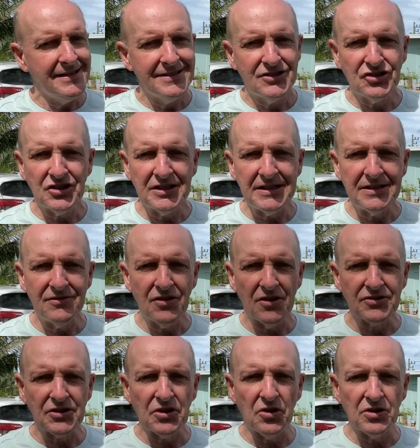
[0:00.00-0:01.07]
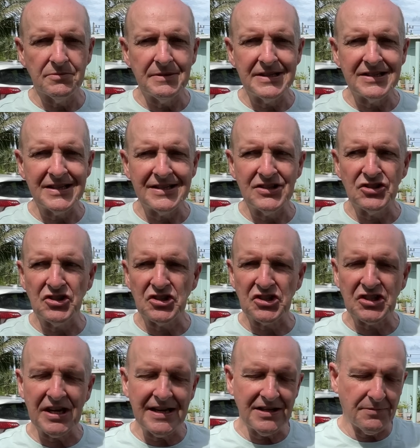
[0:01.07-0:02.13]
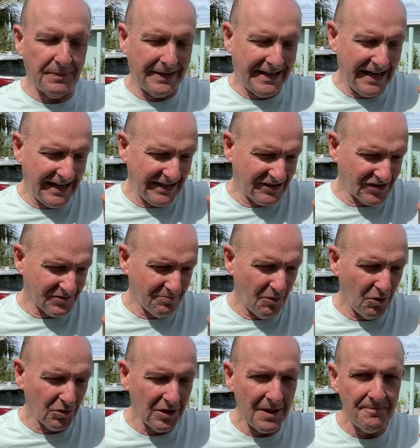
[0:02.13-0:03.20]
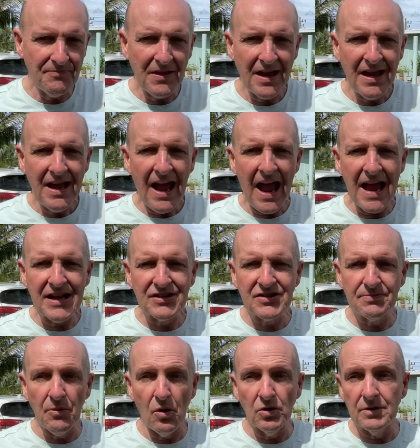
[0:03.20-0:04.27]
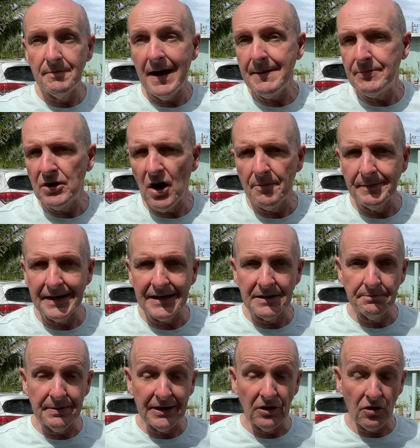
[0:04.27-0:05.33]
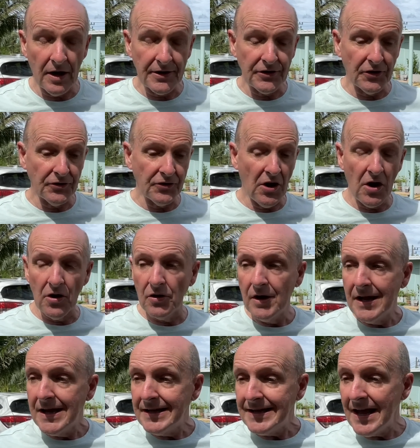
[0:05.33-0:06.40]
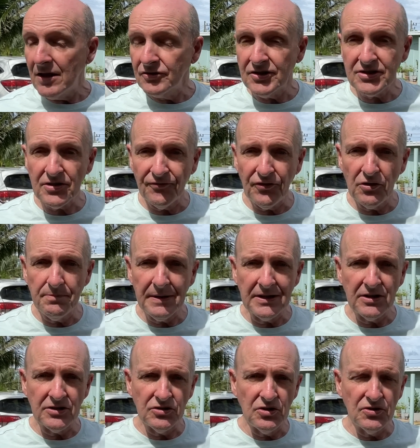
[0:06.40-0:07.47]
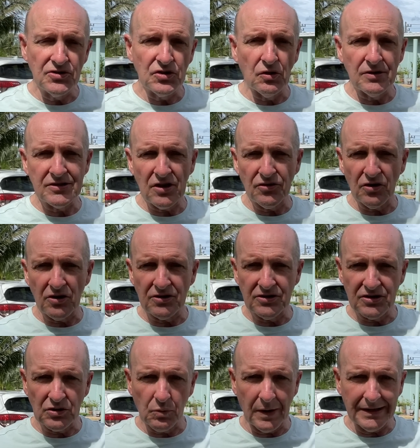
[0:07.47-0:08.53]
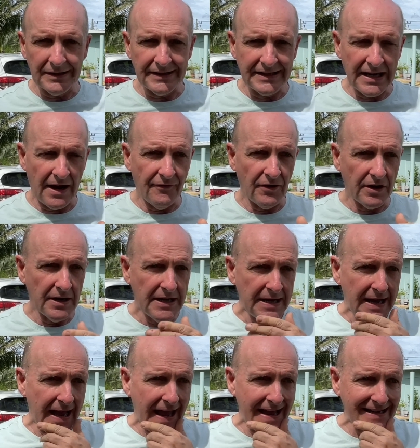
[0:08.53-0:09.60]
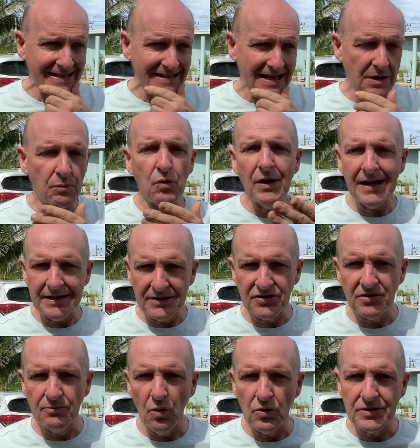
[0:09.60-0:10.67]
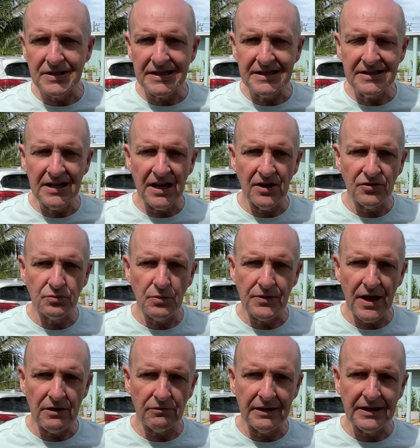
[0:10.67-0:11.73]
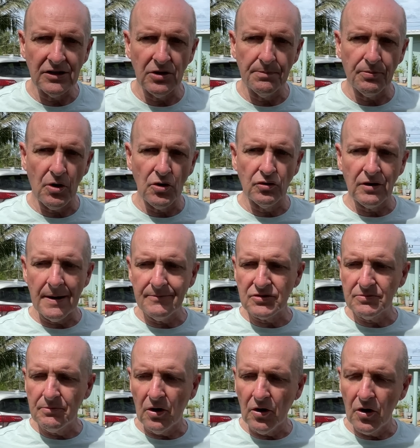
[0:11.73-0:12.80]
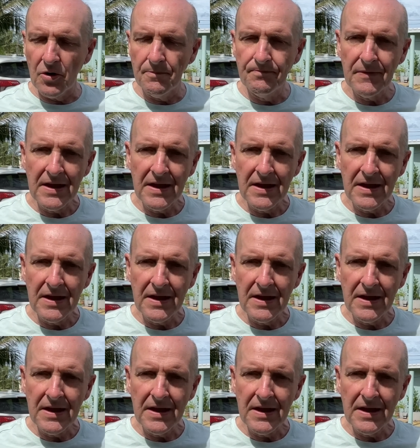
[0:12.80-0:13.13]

gee, those economy seats just seem to be getting smaller and smaller. Maybe I'm getting bigger, I don't know. Now, just a few big news stories I thought I'd just quickly cover, and we'll get into more details with our regular program tomorrow.